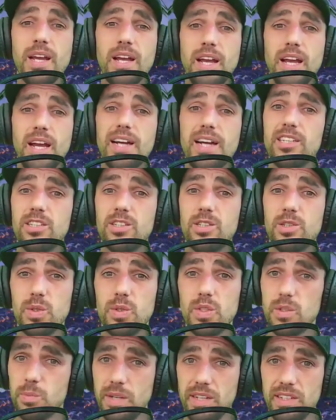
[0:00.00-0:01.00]
and use
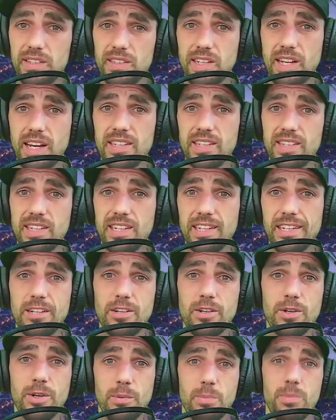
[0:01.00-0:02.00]
him as a, as an under
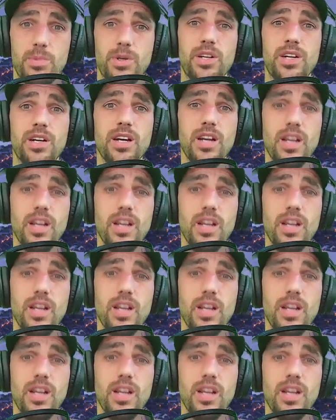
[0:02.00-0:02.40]
number